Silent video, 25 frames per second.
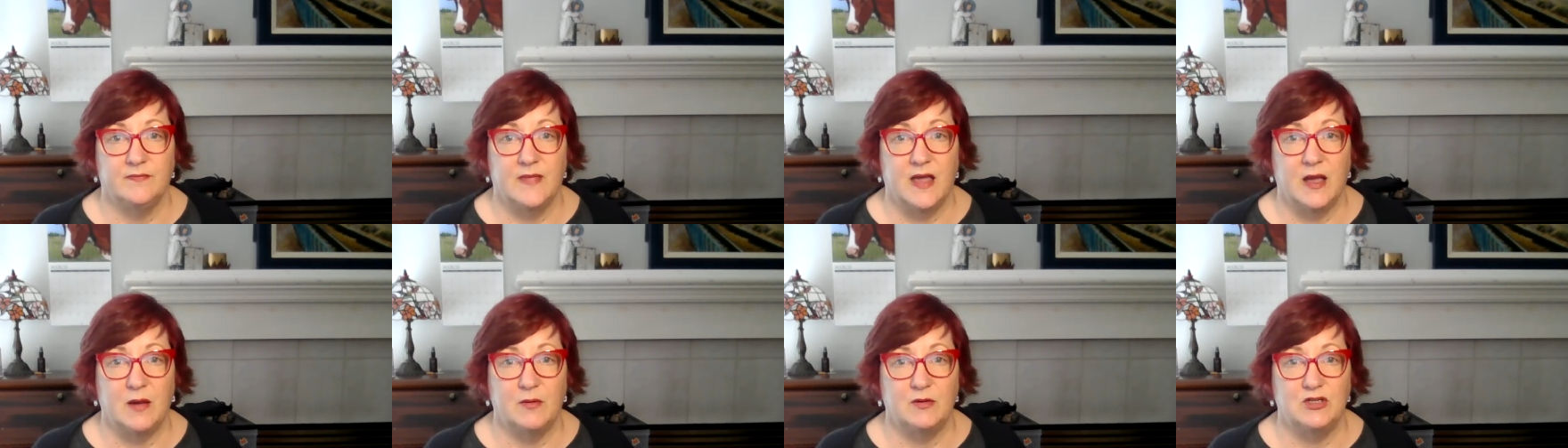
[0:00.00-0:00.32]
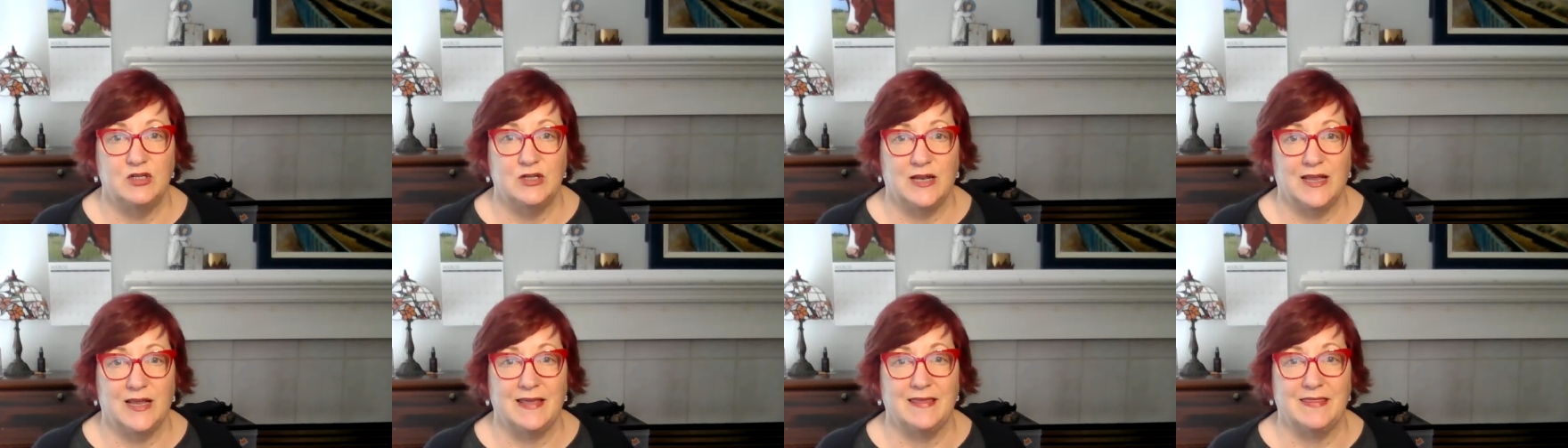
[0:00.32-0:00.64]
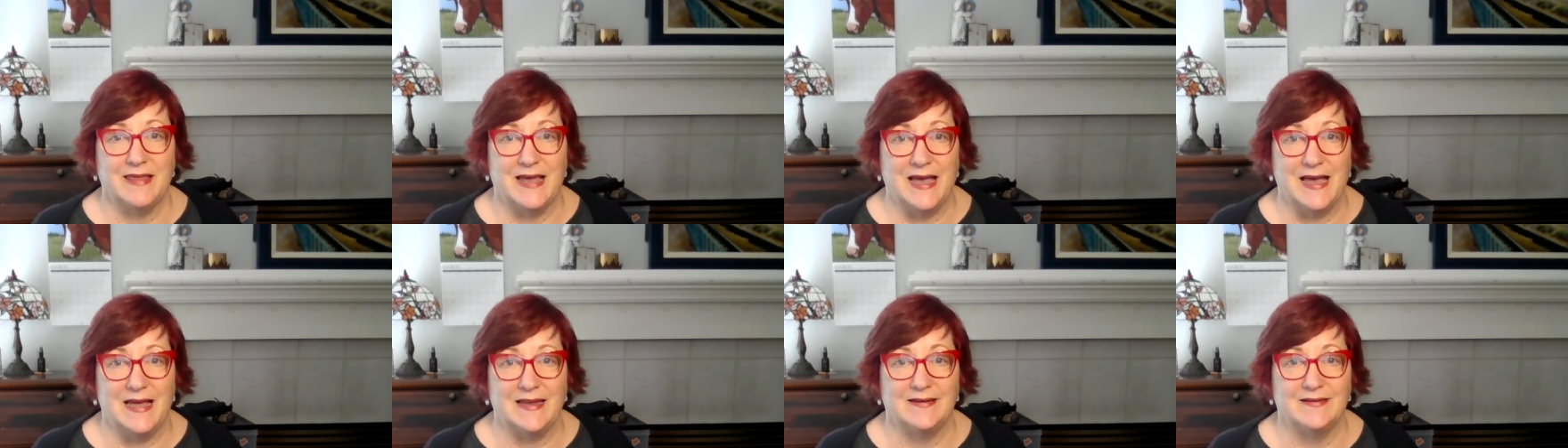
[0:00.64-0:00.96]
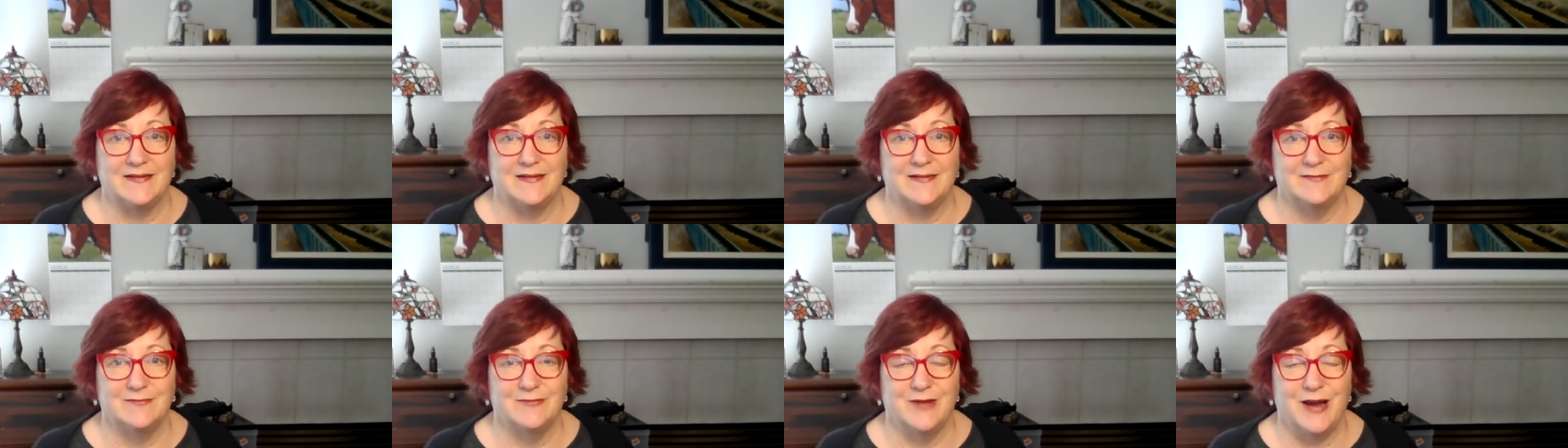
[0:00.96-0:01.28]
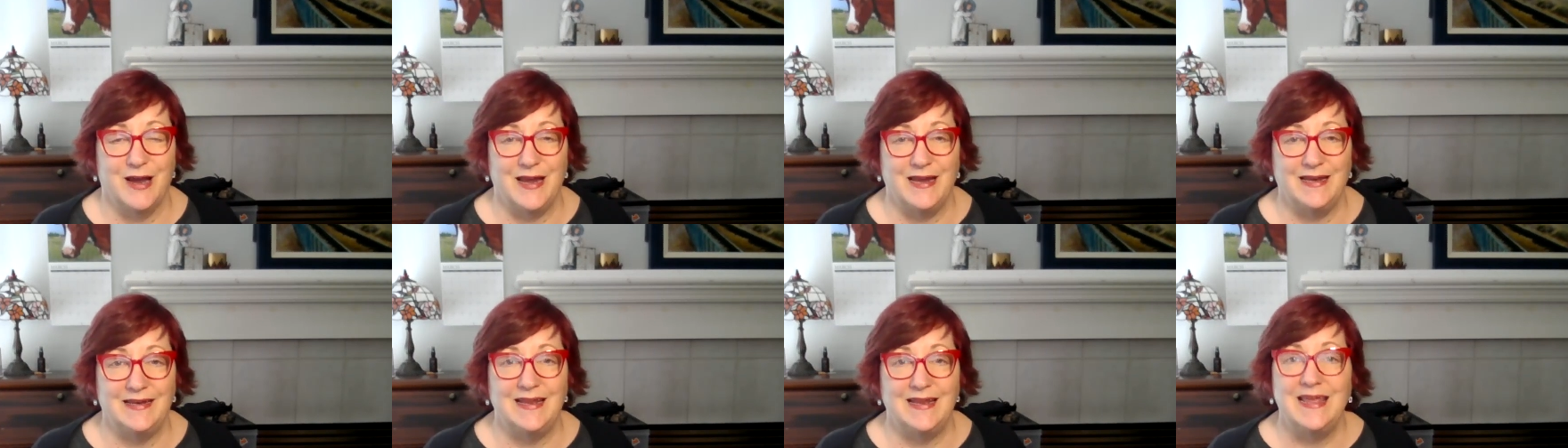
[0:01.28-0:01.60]
How would you like that,
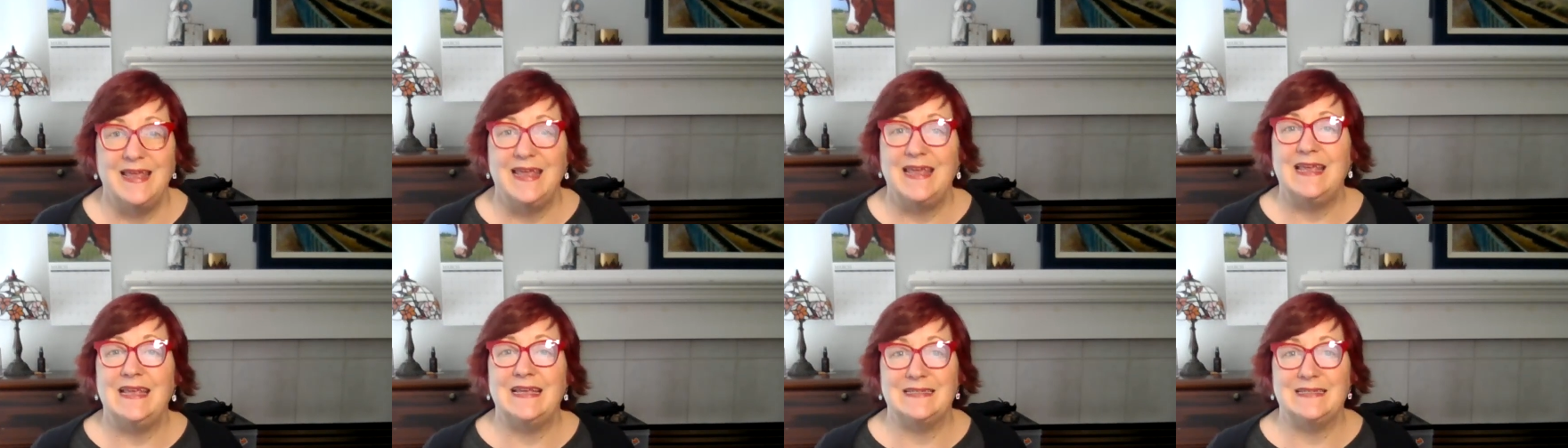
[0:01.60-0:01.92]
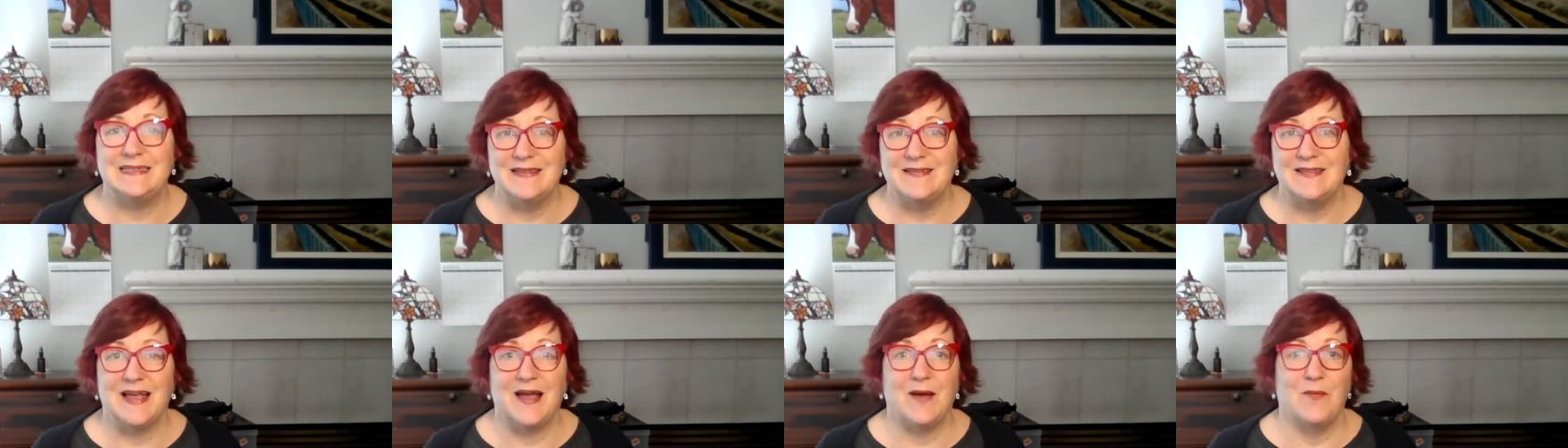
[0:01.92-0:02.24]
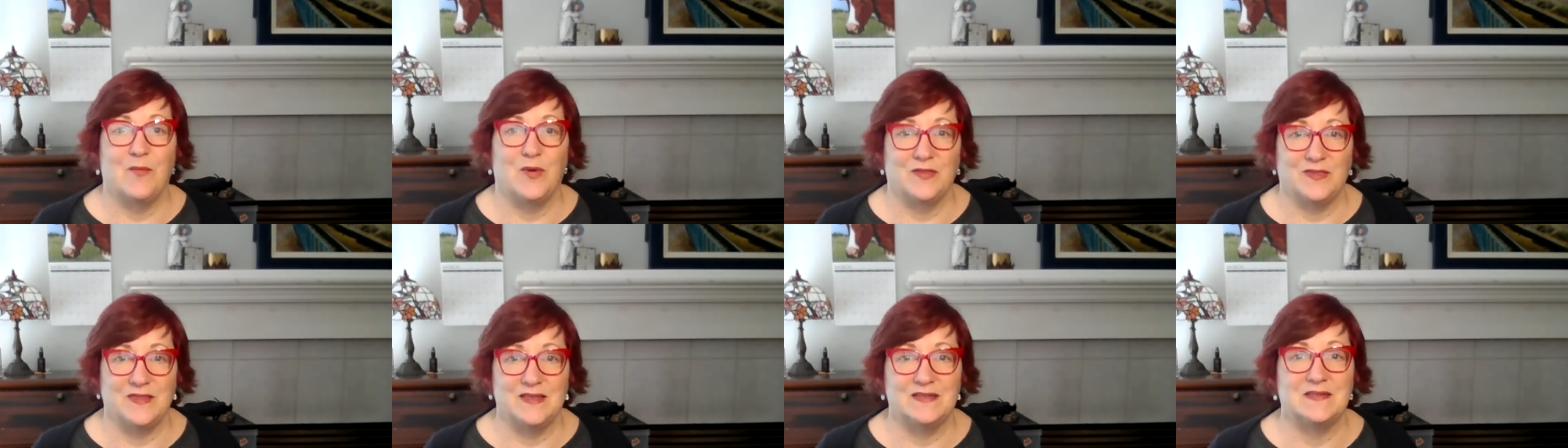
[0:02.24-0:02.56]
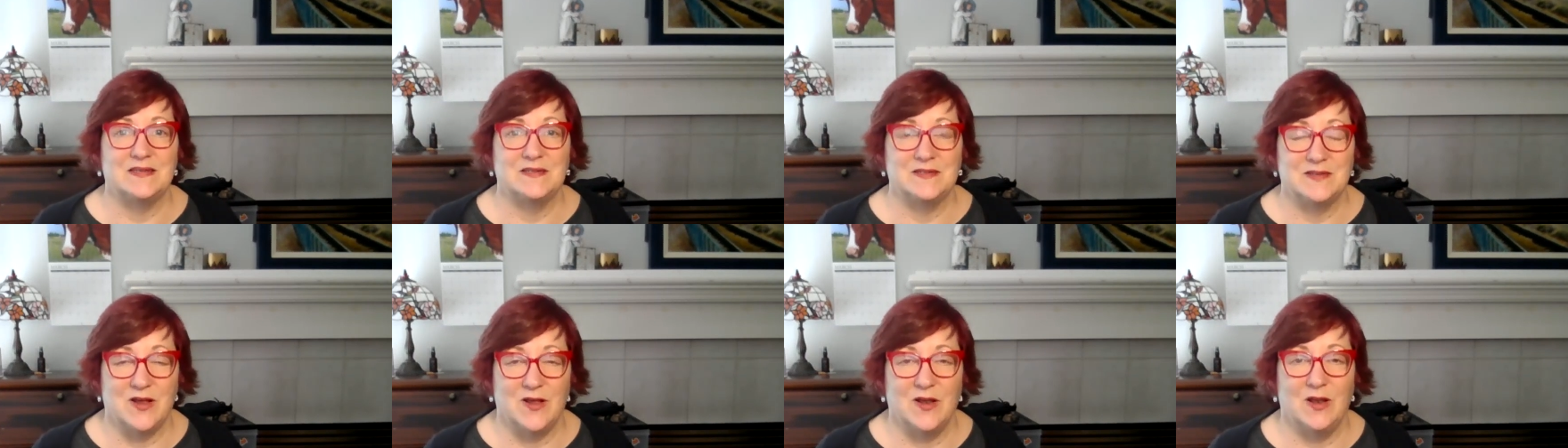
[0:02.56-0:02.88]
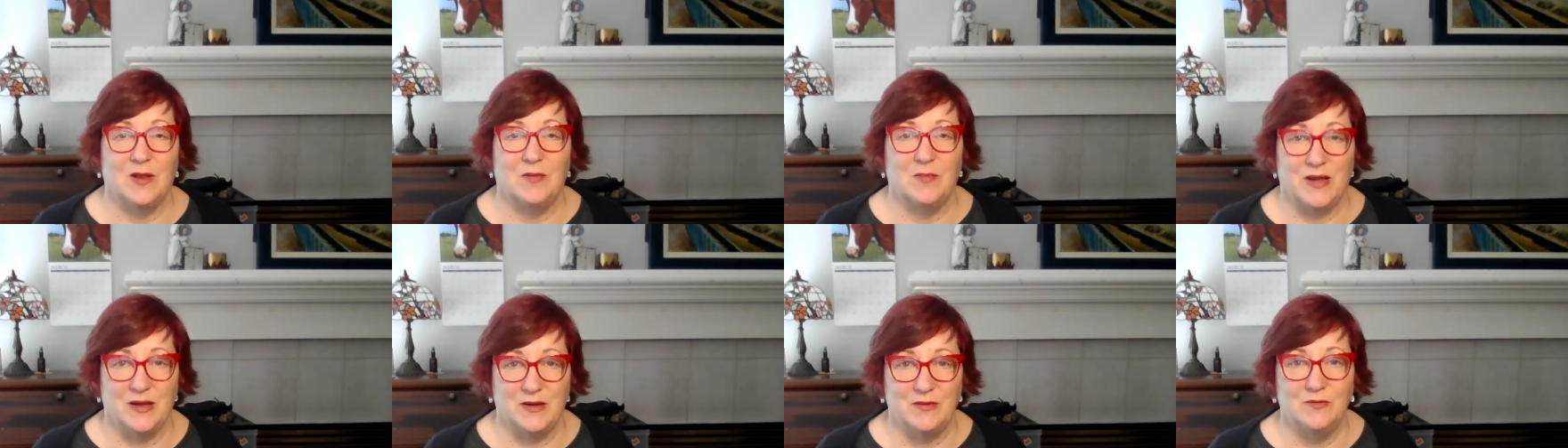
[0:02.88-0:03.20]
right? Isn't that what this is
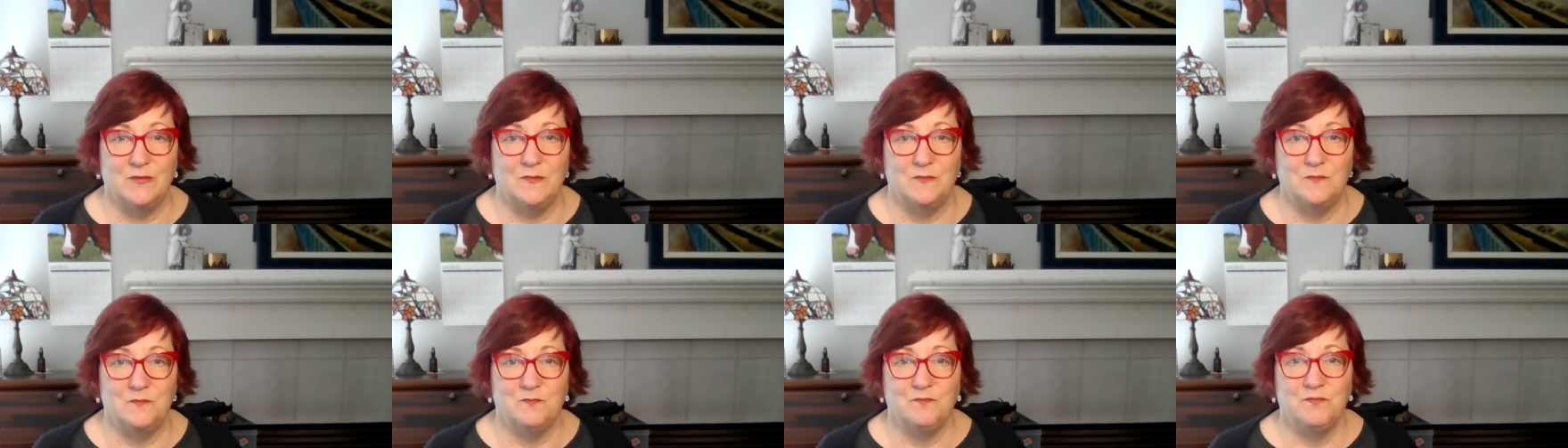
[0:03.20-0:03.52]
all about?